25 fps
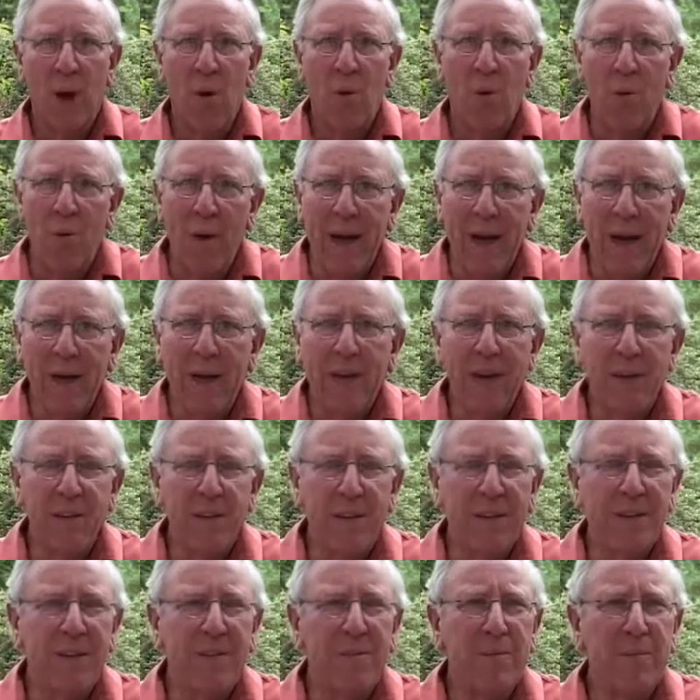
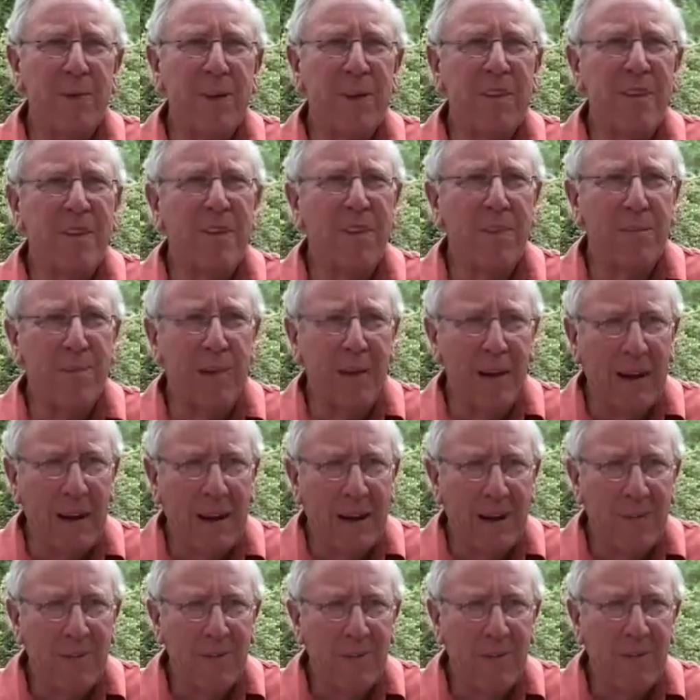Relativism is the
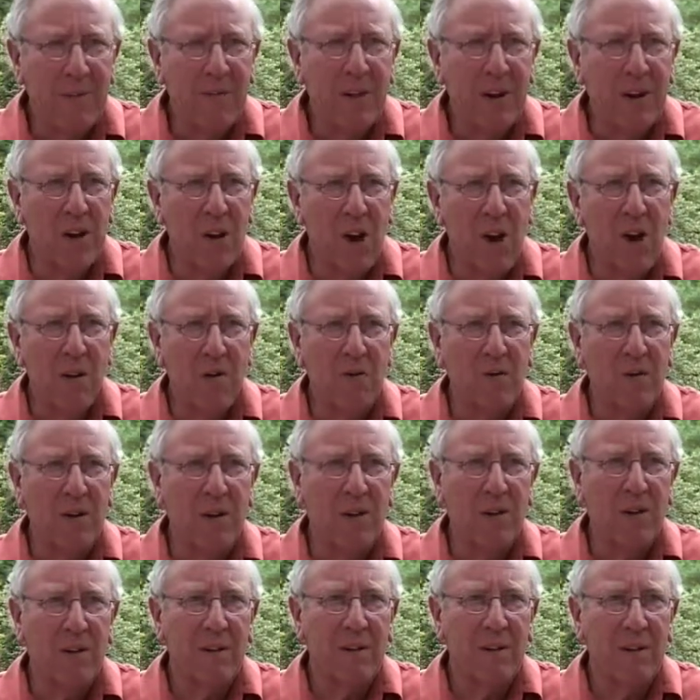belief, the
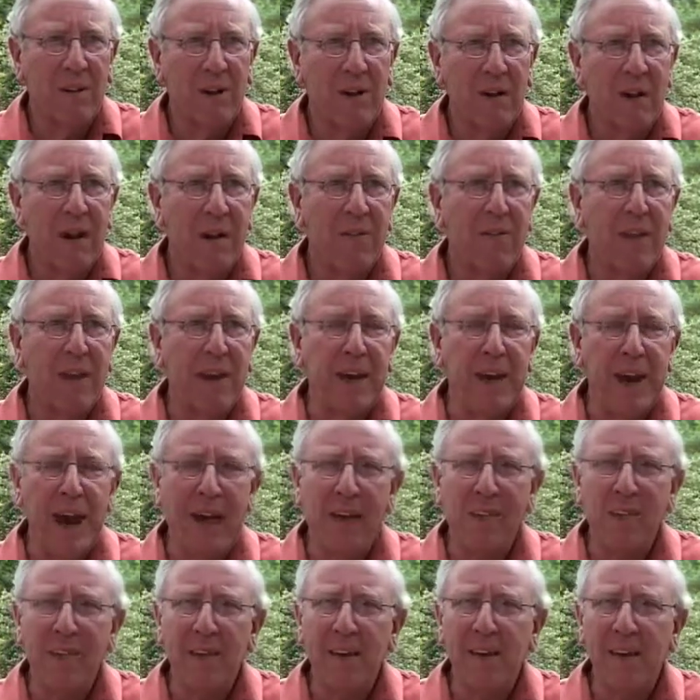doctrine, that
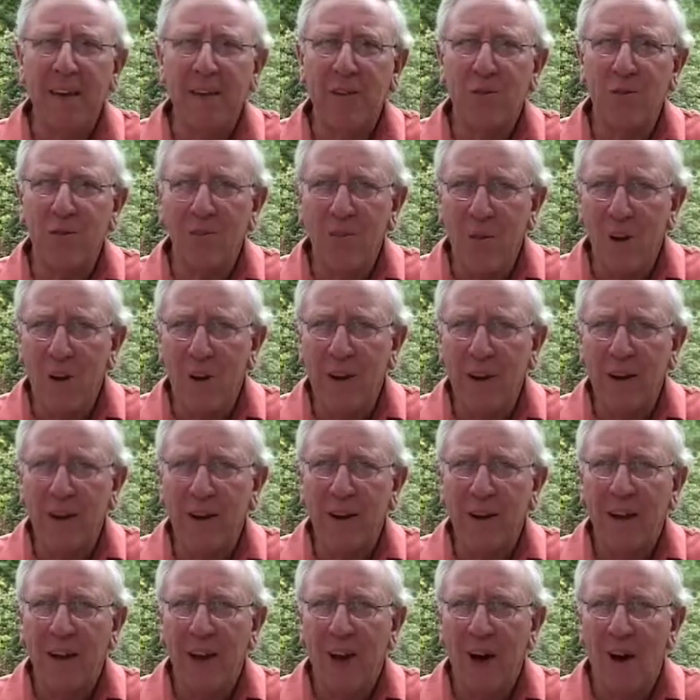nothing is right
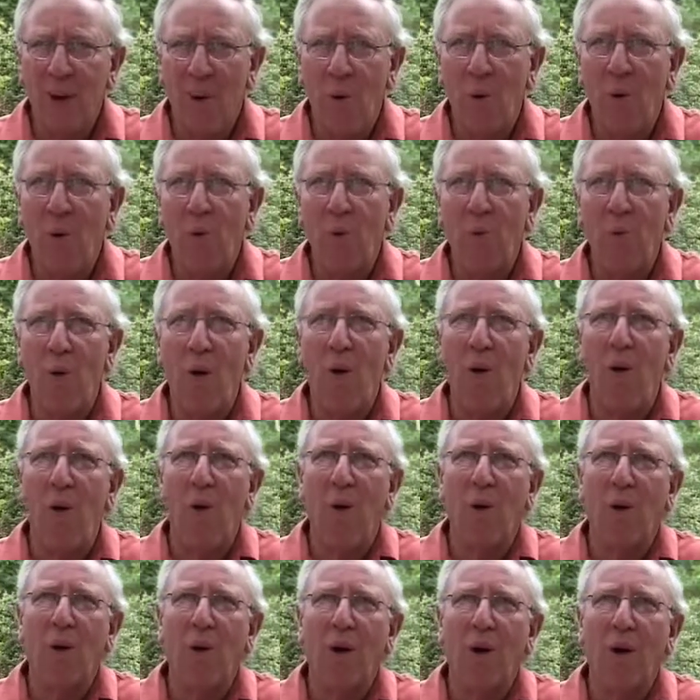or
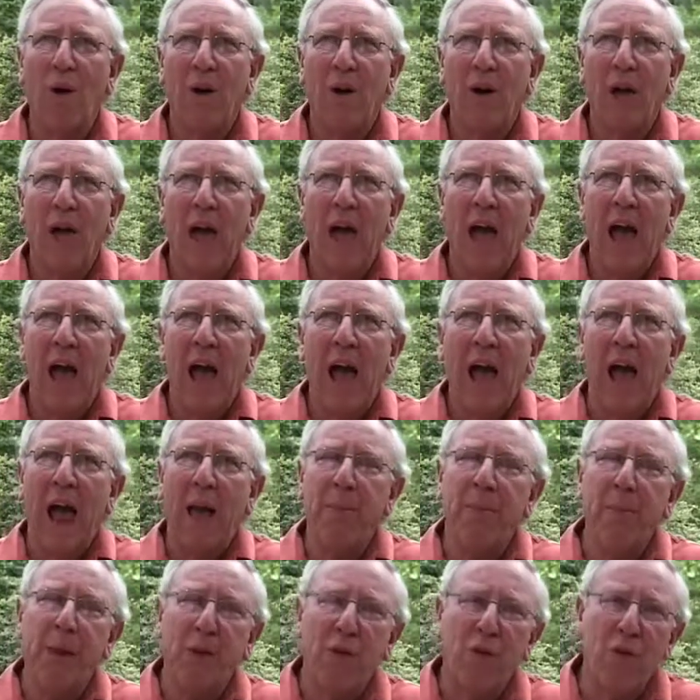wrong,
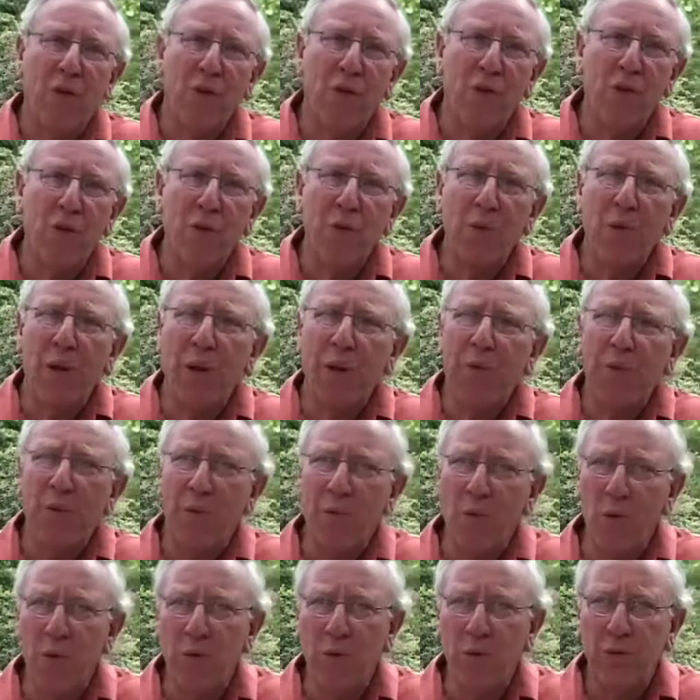and that truth and
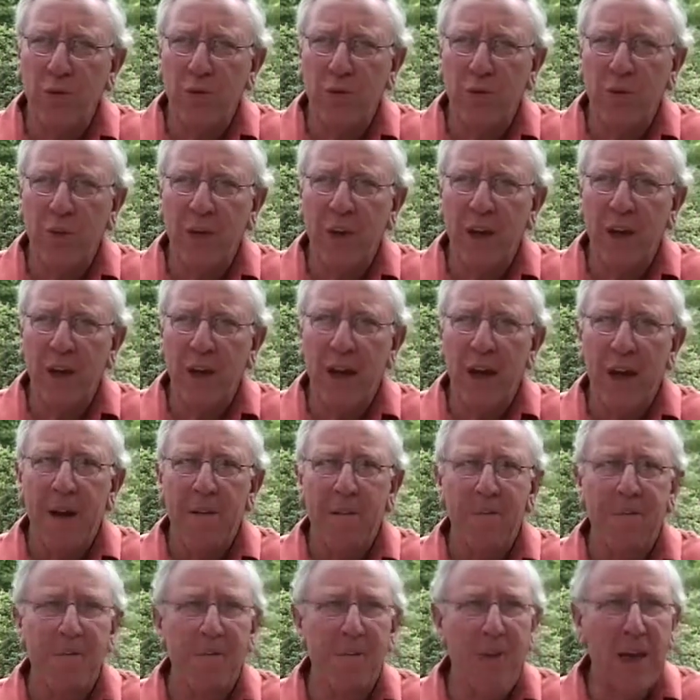falsehood
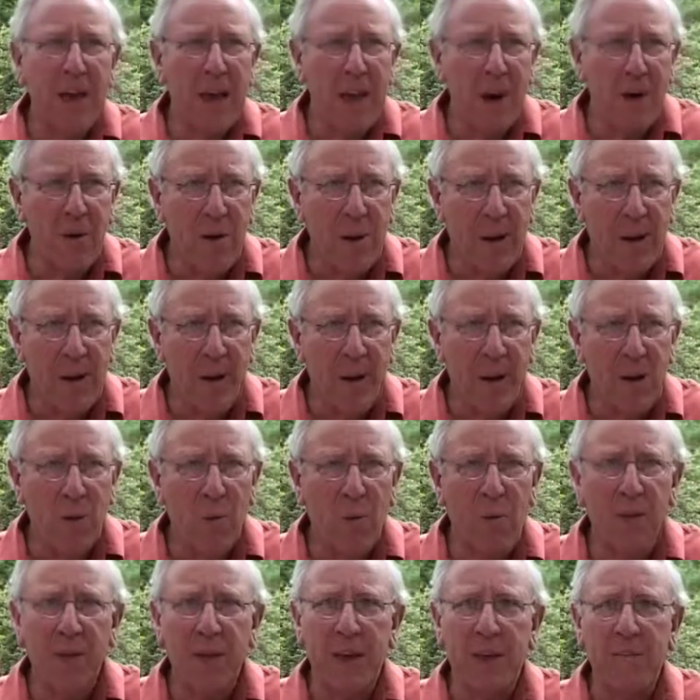vary
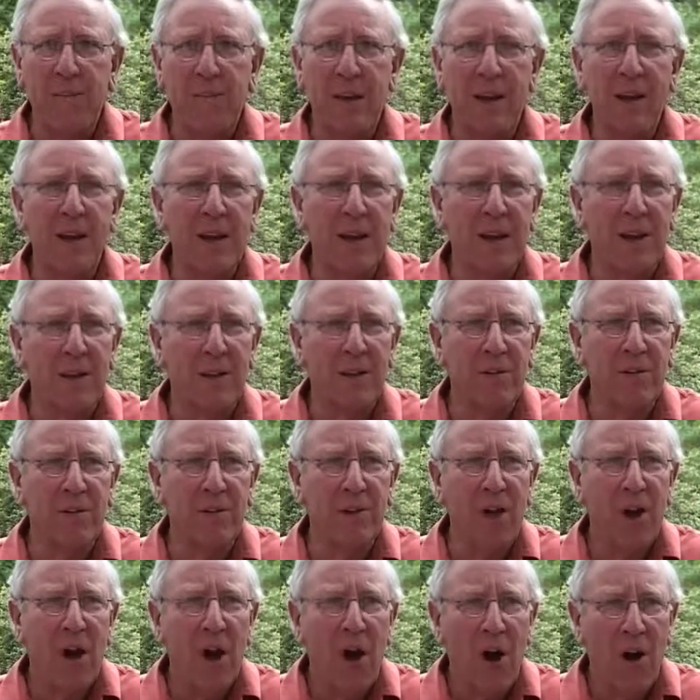with the opinions
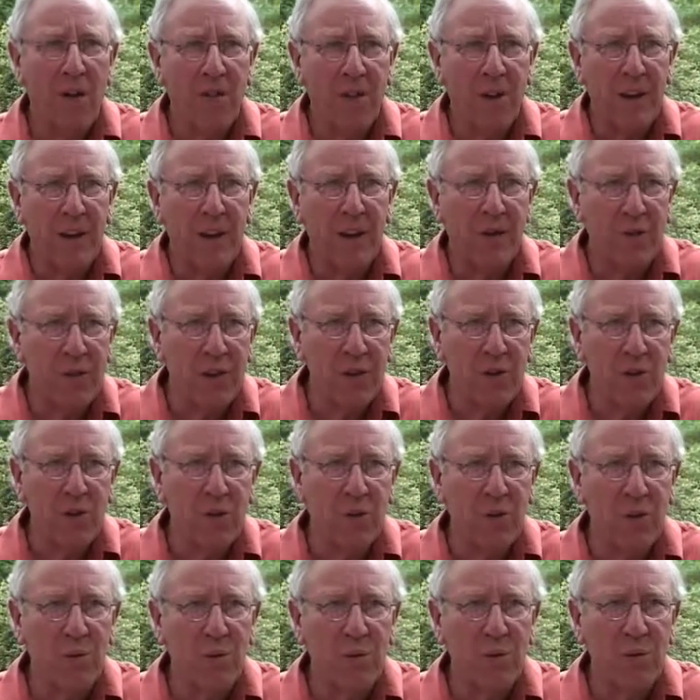of
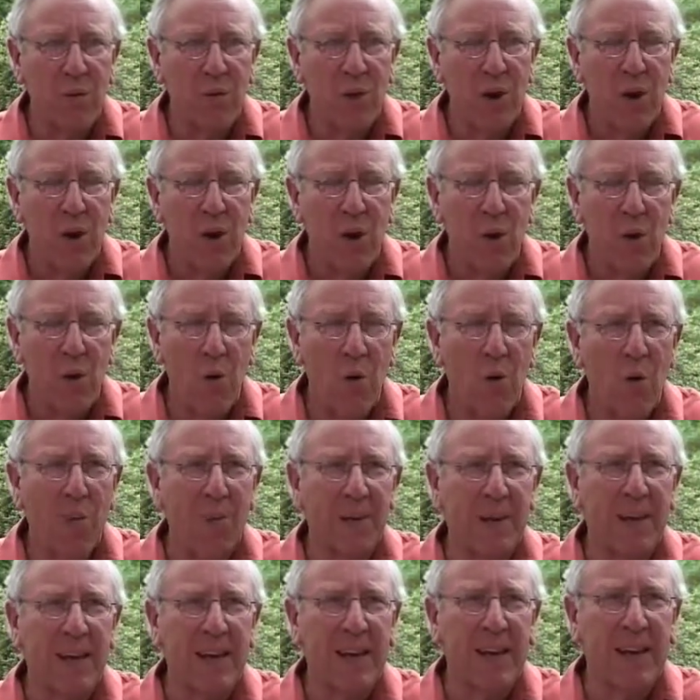individuals or
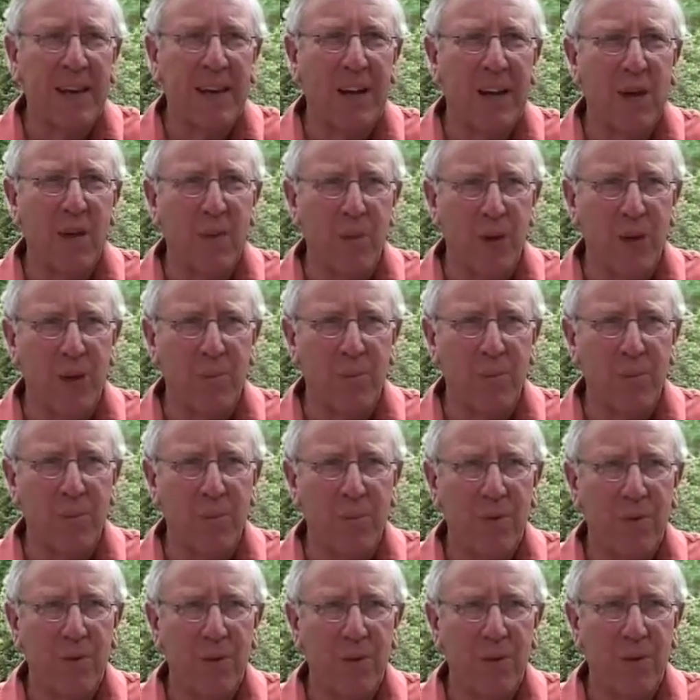particular
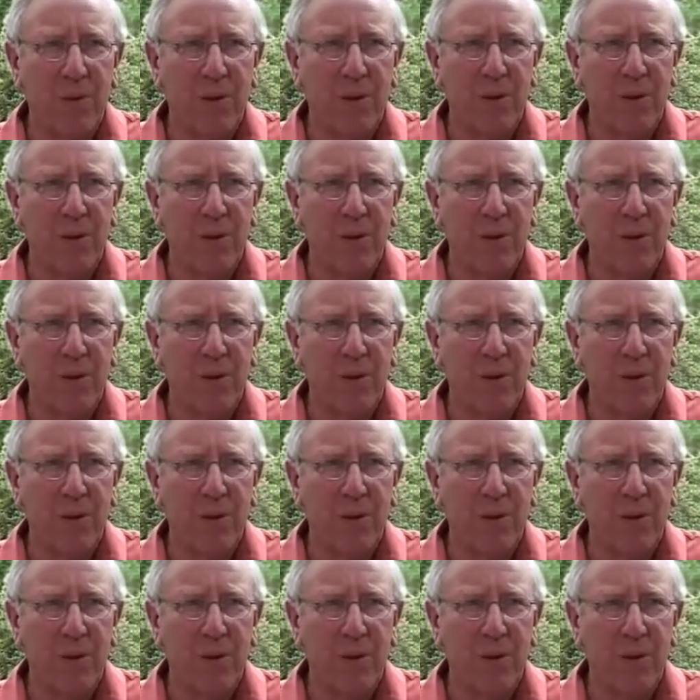groups.